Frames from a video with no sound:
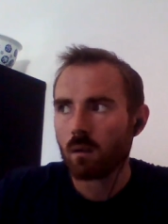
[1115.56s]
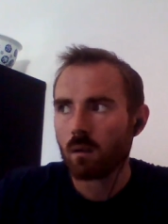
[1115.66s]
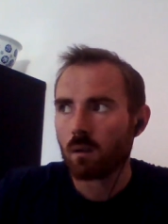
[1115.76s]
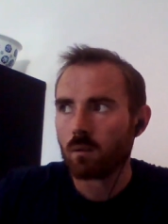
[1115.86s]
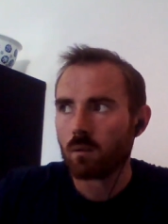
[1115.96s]

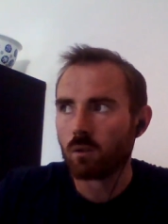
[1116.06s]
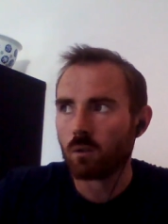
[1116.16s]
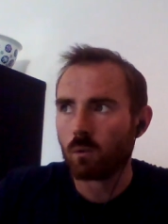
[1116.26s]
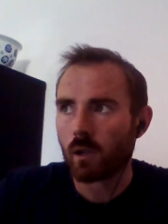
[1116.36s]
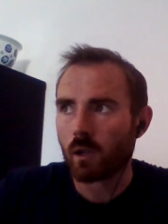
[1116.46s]
do
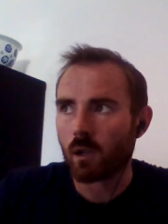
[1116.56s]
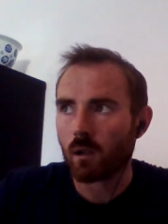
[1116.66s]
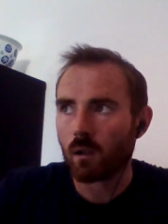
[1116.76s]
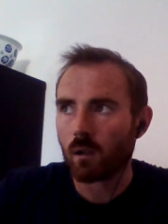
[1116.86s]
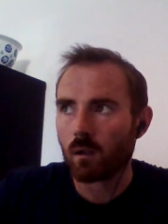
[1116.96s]
like
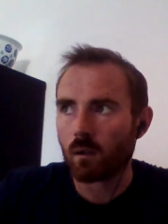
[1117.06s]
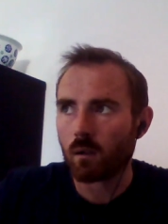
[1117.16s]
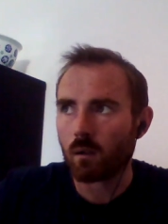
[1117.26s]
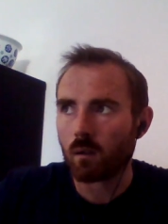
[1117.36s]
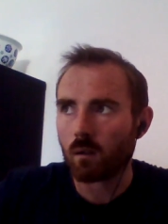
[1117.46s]
a
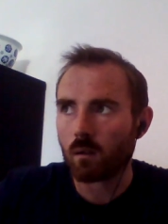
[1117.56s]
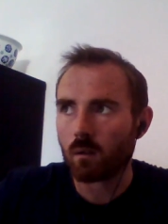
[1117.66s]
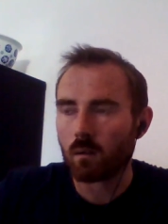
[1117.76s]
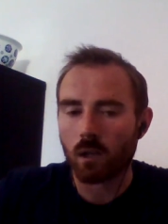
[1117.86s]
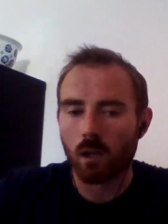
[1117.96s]

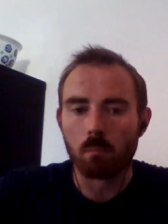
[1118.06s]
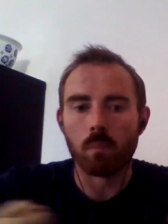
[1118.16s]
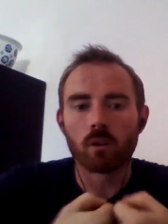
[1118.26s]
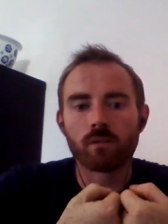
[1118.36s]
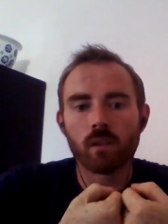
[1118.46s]
like a
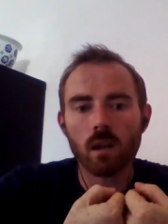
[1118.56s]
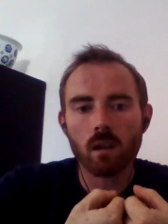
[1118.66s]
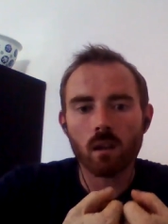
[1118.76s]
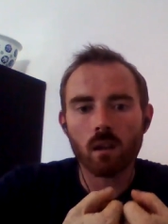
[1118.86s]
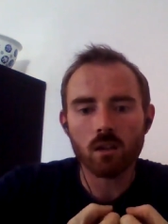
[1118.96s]
butterfly
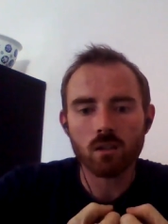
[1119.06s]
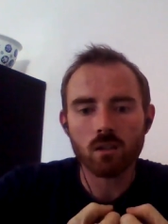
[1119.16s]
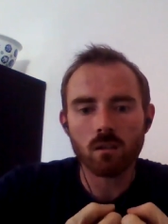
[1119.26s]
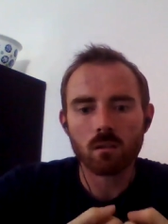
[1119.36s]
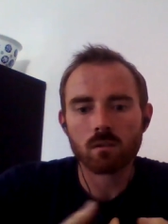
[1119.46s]
action.
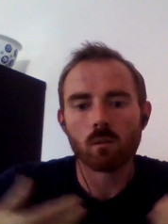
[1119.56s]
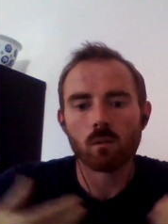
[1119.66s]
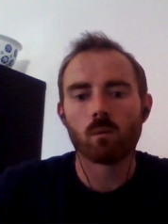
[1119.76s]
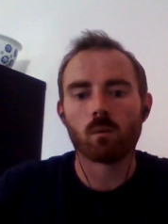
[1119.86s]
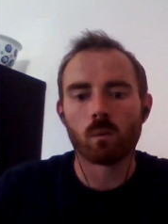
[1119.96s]
So
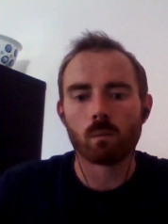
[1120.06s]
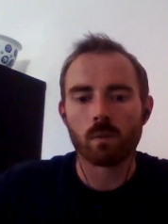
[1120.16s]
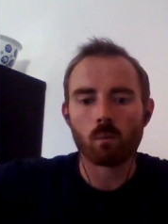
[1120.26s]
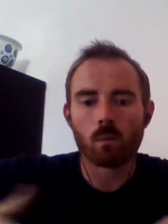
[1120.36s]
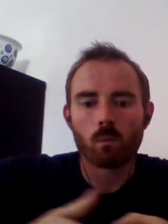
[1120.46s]
when we
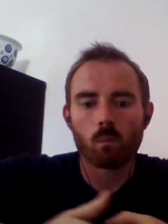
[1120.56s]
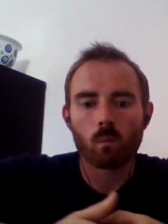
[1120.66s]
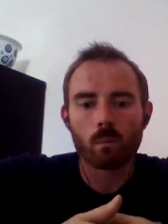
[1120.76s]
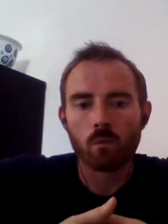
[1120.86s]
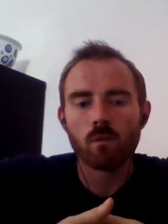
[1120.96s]
when, we're
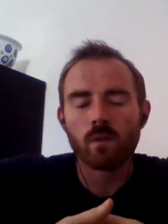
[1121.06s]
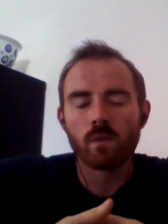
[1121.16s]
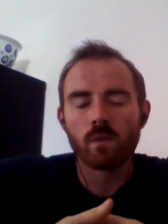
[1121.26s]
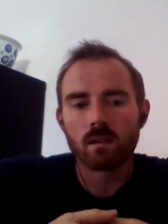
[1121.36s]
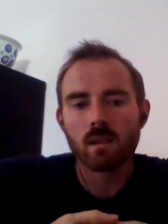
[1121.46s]
moving in the
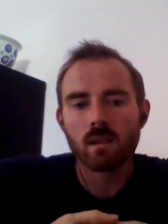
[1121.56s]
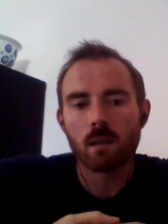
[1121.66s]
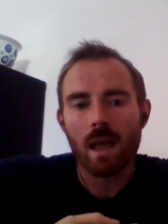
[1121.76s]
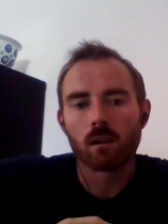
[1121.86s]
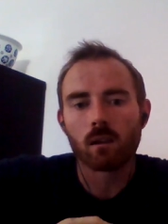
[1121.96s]
same
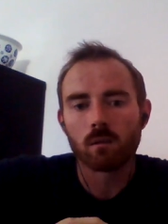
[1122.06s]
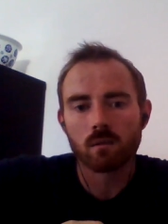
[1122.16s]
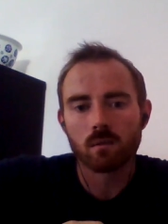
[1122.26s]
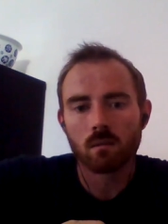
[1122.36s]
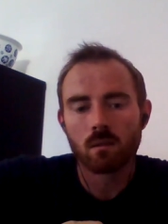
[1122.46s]
angles,
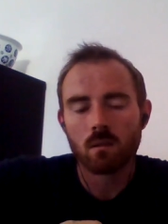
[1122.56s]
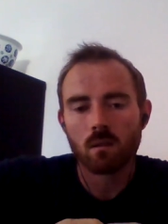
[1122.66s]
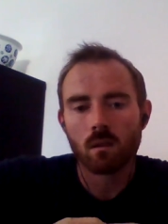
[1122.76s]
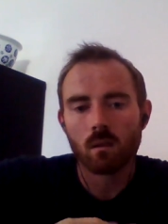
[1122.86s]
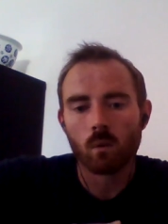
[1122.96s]

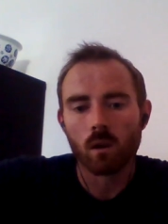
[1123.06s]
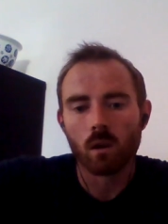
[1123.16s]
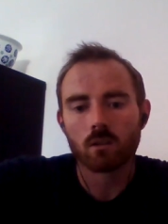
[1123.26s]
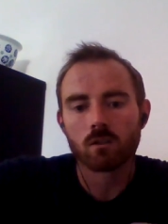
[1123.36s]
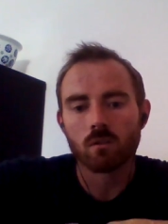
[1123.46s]
we're a lot
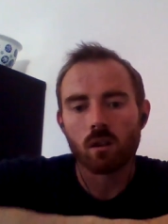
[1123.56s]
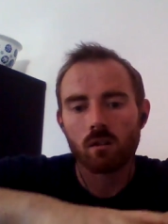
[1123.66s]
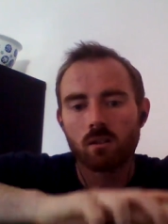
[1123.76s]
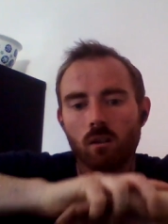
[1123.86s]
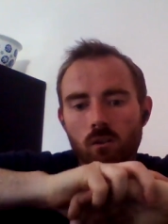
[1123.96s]
stronger.
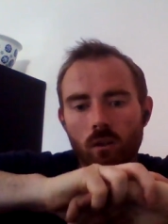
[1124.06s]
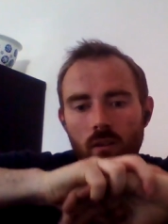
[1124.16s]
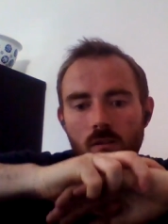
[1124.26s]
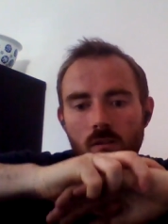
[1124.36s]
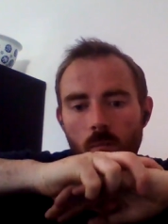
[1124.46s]
So so like this
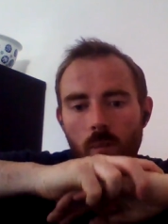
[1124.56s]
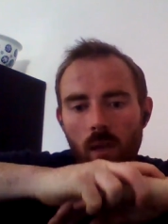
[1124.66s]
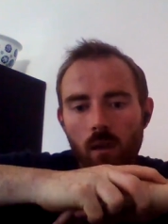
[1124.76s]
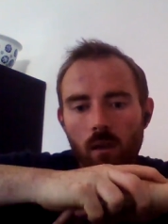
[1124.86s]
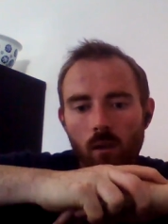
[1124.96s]
grip
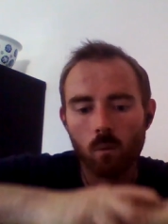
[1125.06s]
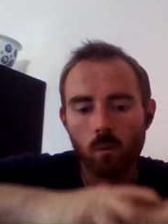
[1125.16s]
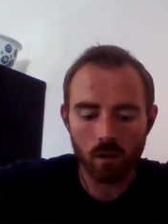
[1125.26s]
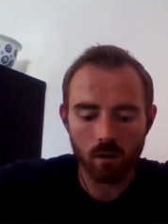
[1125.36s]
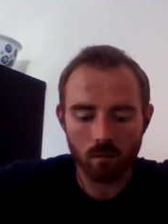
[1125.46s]
here, where I
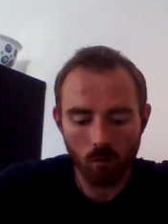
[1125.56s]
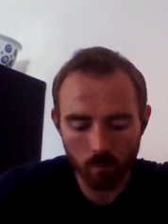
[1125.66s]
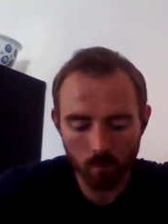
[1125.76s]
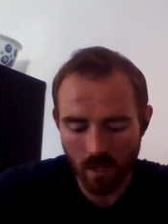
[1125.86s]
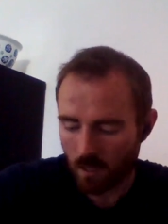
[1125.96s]
can hold my
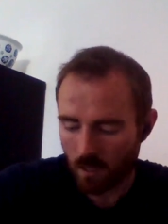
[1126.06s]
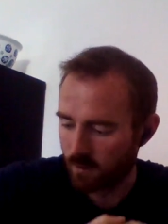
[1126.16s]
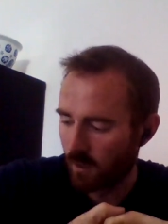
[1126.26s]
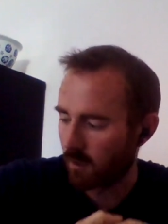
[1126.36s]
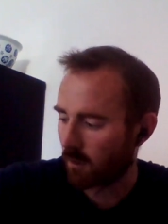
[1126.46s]
hands
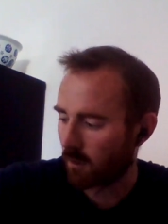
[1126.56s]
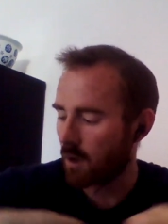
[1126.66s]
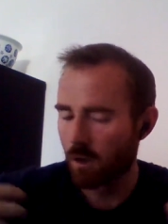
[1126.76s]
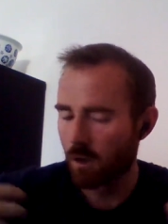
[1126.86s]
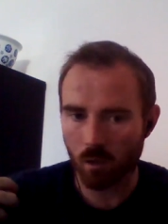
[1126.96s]
together
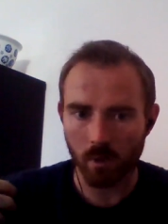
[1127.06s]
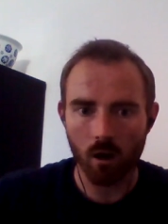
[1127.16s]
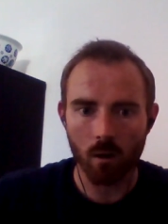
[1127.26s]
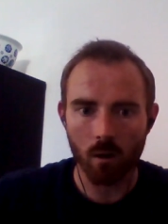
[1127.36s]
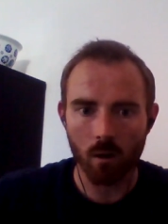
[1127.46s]
and my
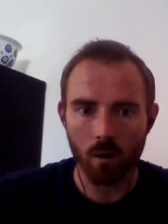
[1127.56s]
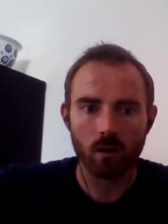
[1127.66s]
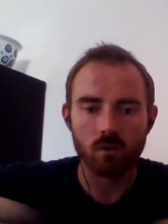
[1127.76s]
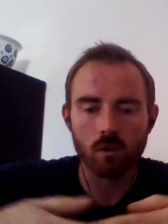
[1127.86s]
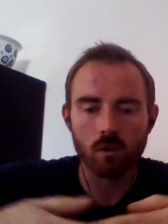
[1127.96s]
arms are in a
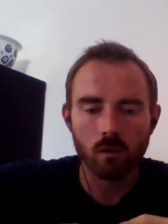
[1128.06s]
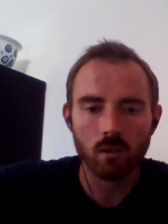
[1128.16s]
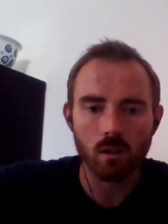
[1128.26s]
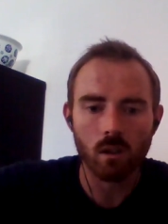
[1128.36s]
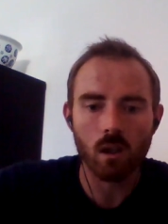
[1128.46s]
circle, is a
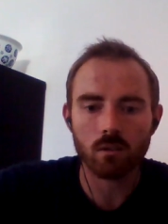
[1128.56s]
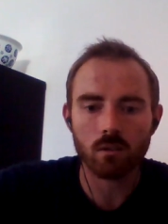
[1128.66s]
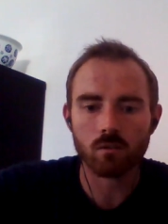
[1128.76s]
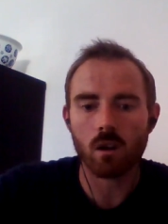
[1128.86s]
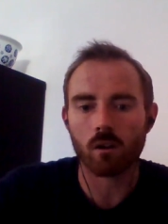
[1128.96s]
lot stronger